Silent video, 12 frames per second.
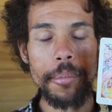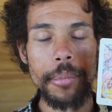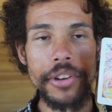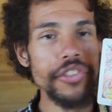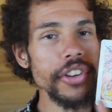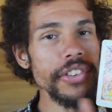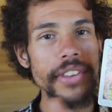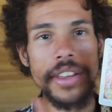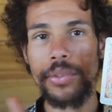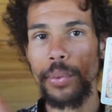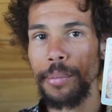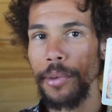but just
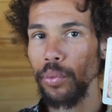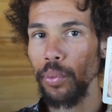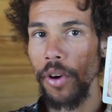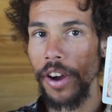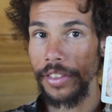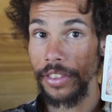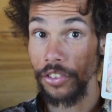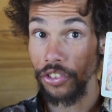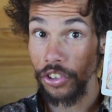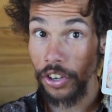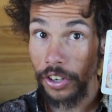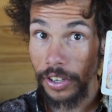as we must walk the
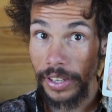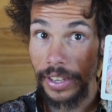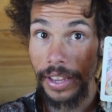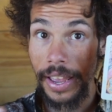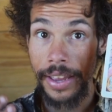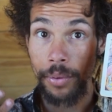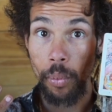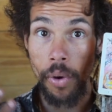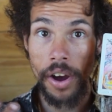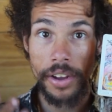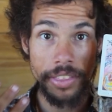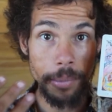journey and
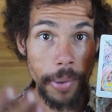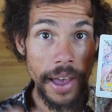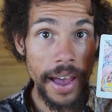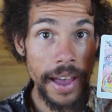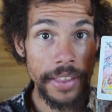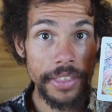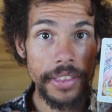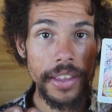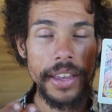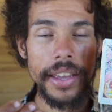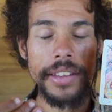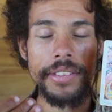walk the path,
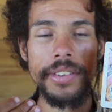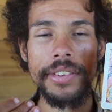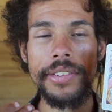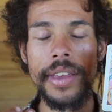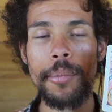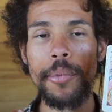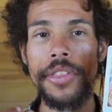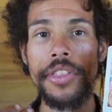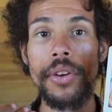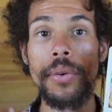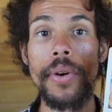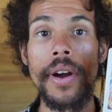it's the same with
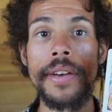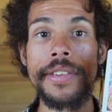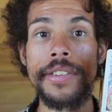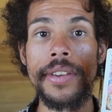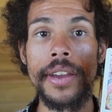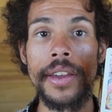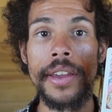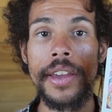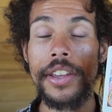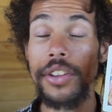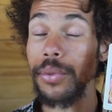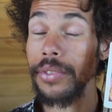the crossing.
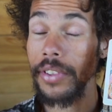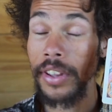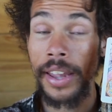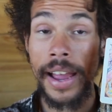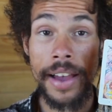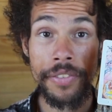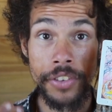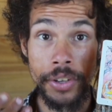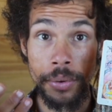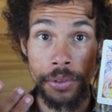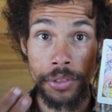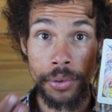You still have to
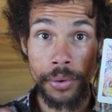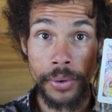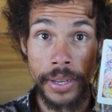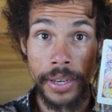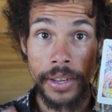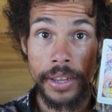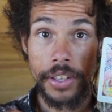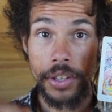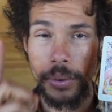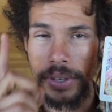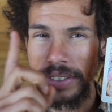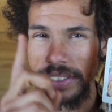go through it.
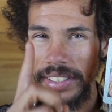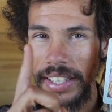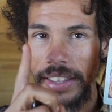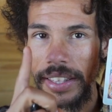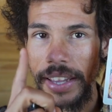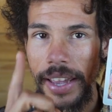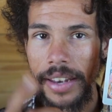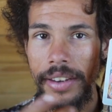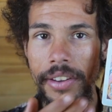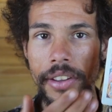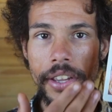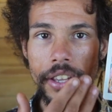You can see the
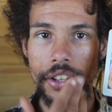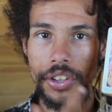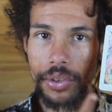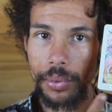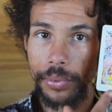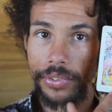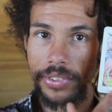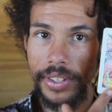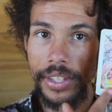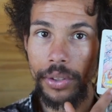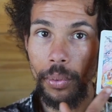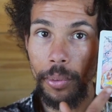end. You
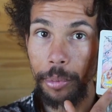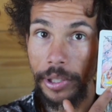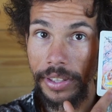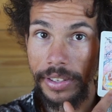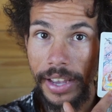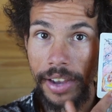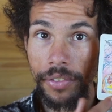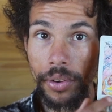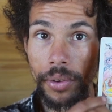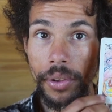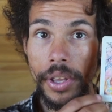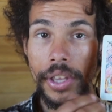see you will be the
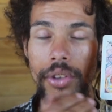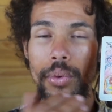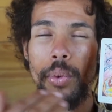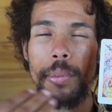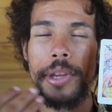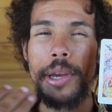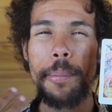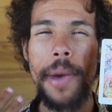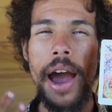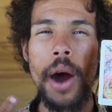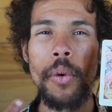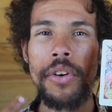devil. You will be a
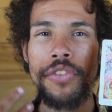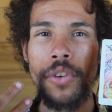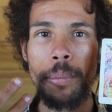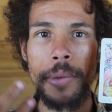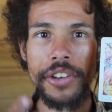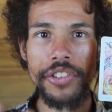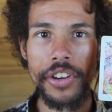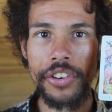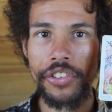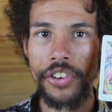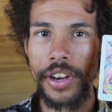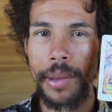powerful
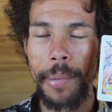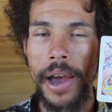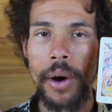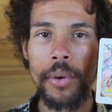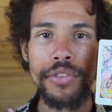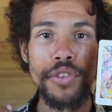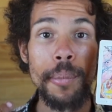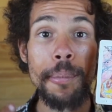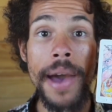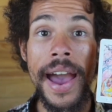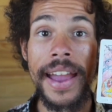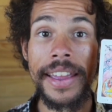magician, a powerful
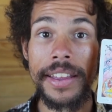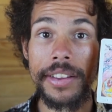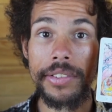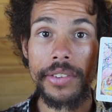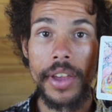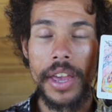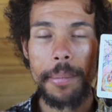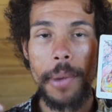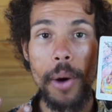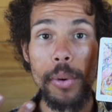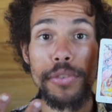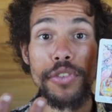magus,
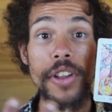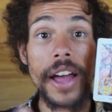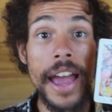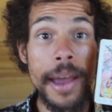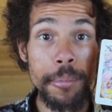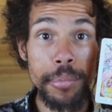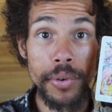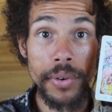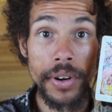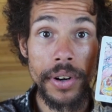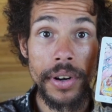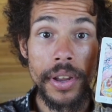powerful
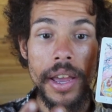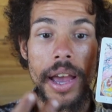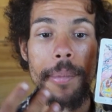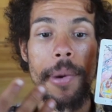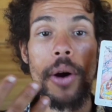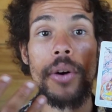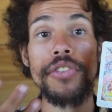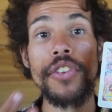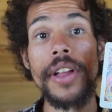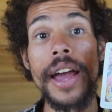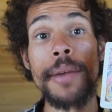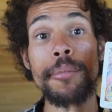emperor, a
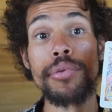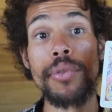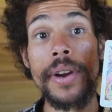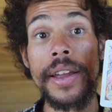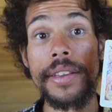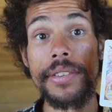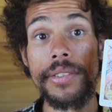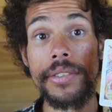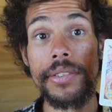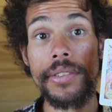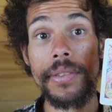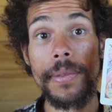powerful
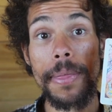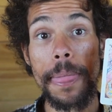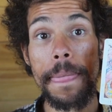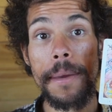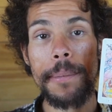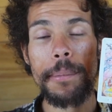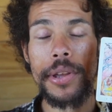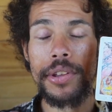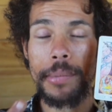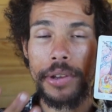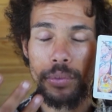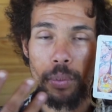empress. But
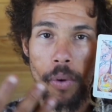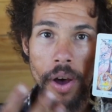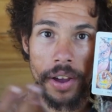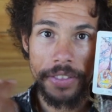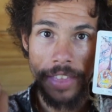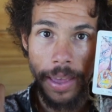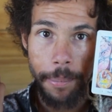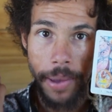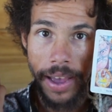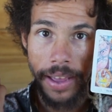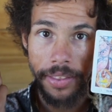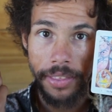you must walk that
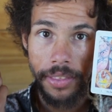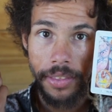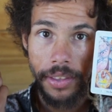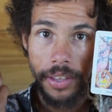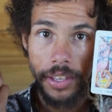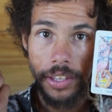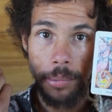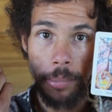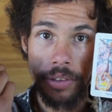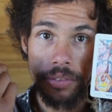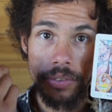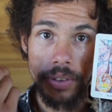path. You
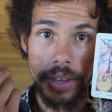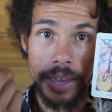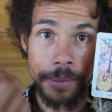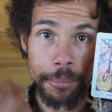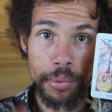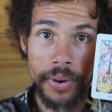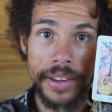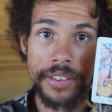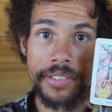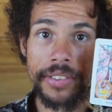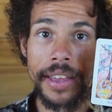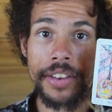must
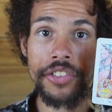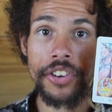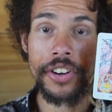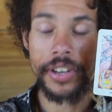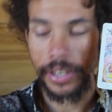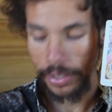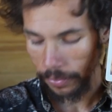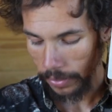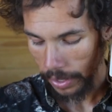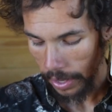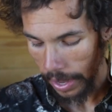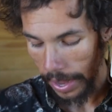embrace that journey
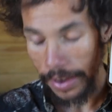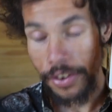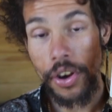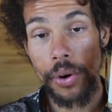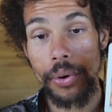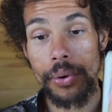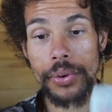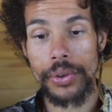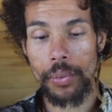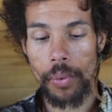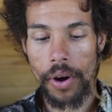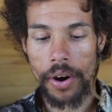and know who
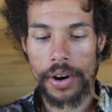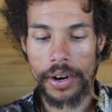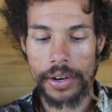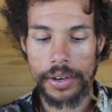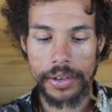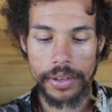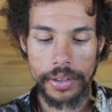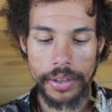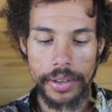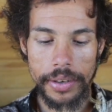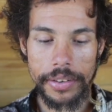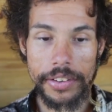you are
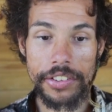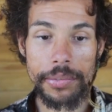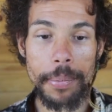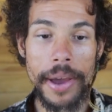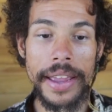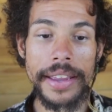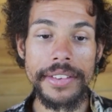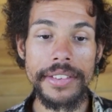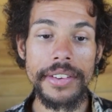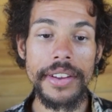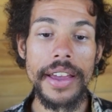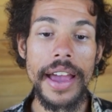
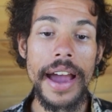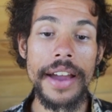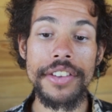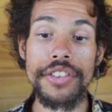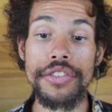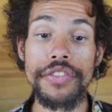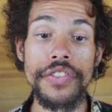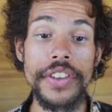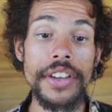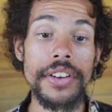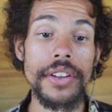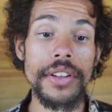despite how you
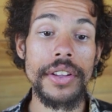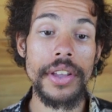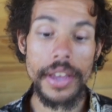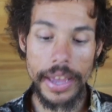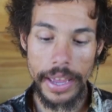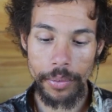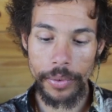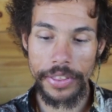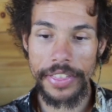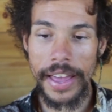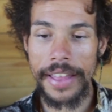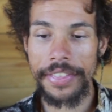feel. And
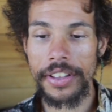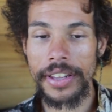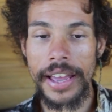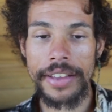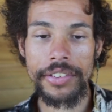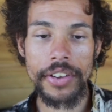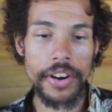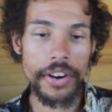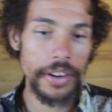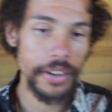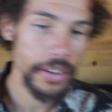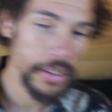with that, the last
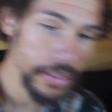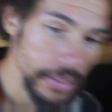card